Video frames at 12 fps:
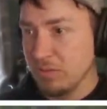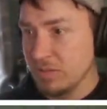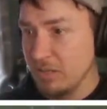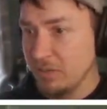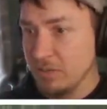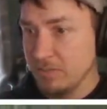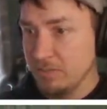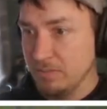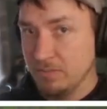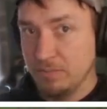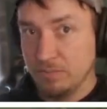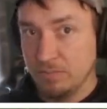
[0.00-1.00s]
It's close.
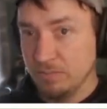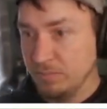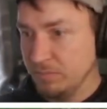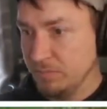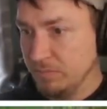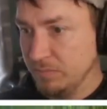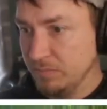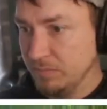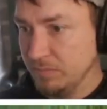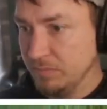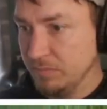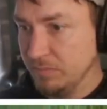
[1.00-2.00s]
What
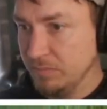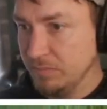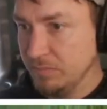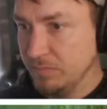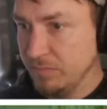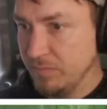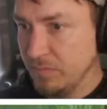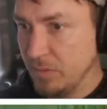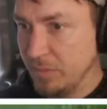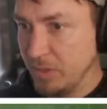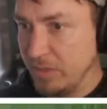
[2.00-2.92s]
have